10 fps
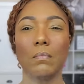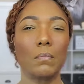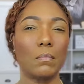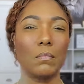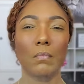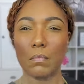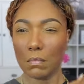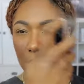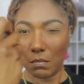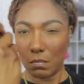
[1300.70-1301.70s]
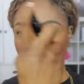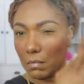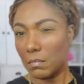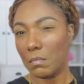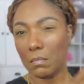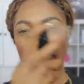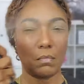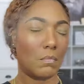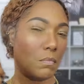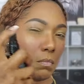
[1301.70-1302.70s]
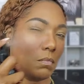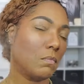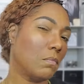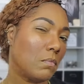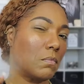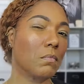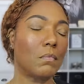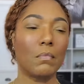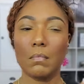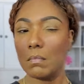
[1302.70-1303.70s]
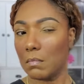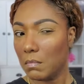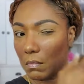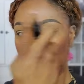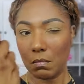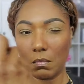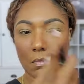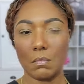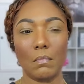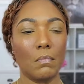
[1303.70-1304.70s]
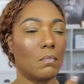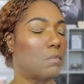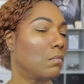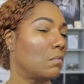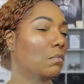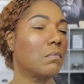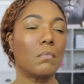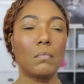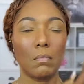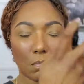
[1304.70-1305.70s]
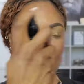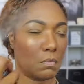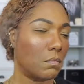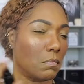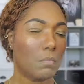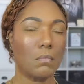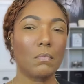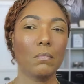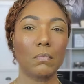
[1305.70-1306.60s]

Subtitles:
Nothing is said.